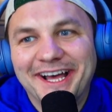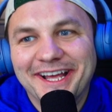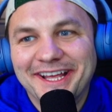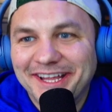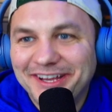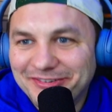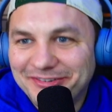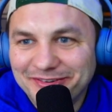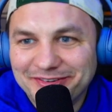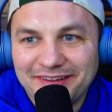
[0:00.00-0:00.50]

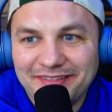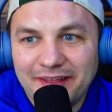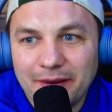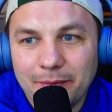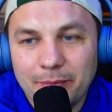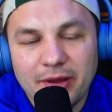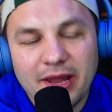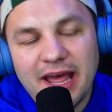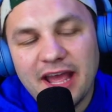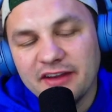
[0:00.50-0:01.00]
Interesting there.
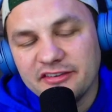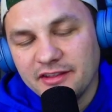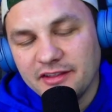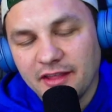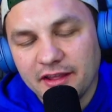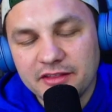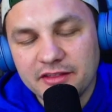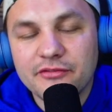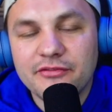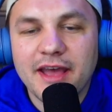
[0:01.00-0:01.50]
But I actually
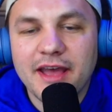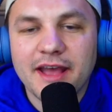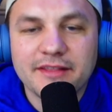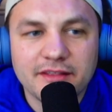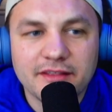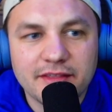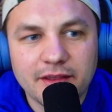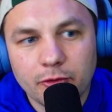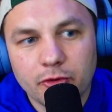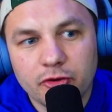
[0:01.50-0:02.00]
like the fact
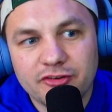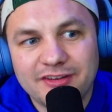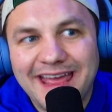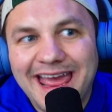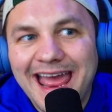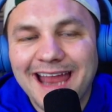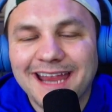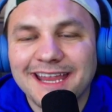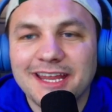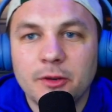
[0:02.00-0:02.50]
that they were
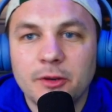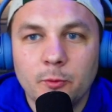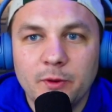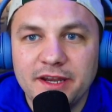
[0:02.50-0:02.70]
attacking